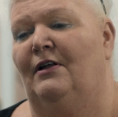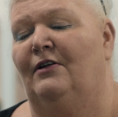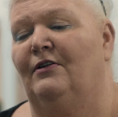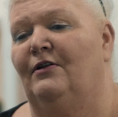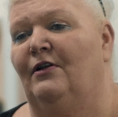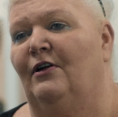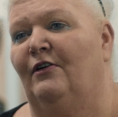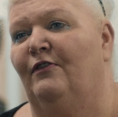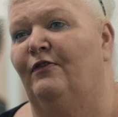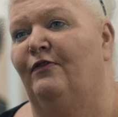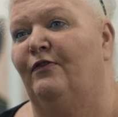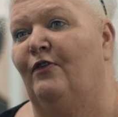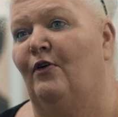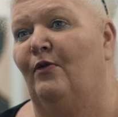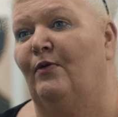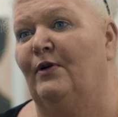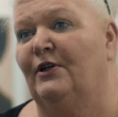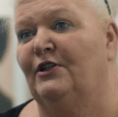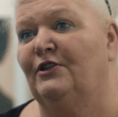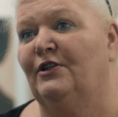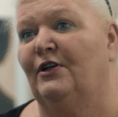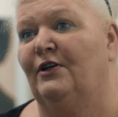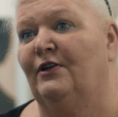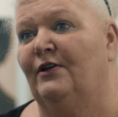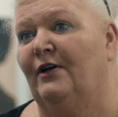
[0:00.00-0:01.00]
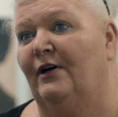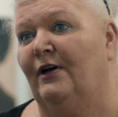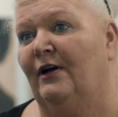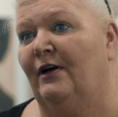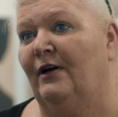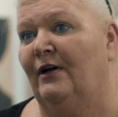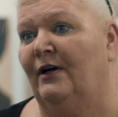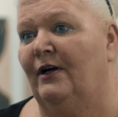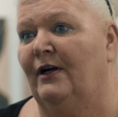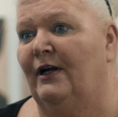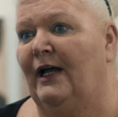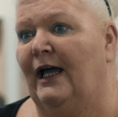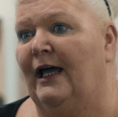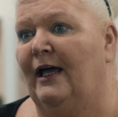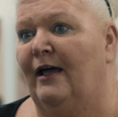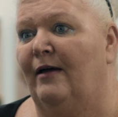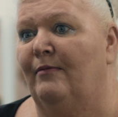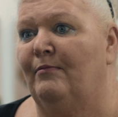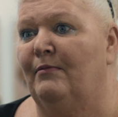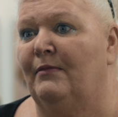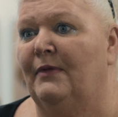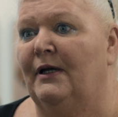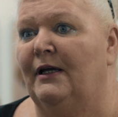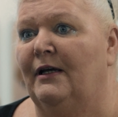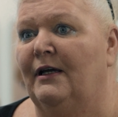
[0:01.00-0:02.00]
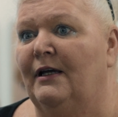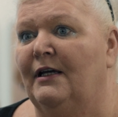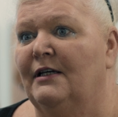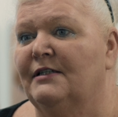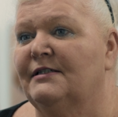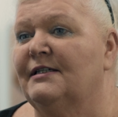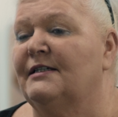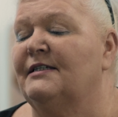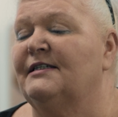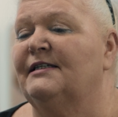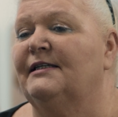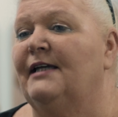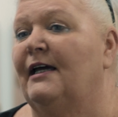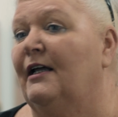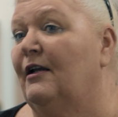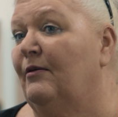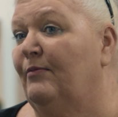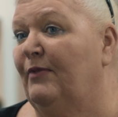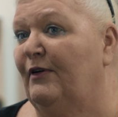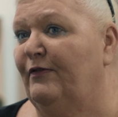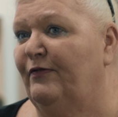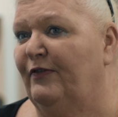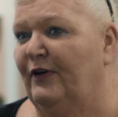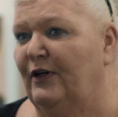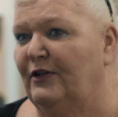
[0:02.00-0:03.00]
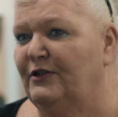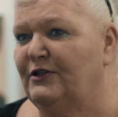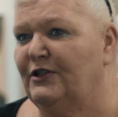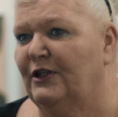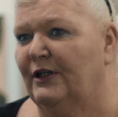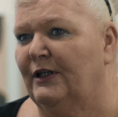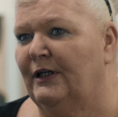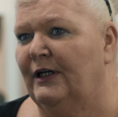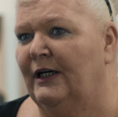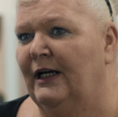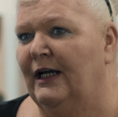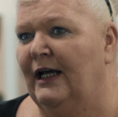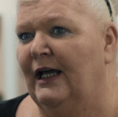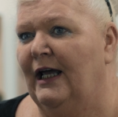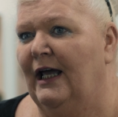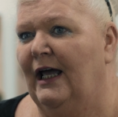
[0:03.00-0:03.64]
look forward to their sustainable future.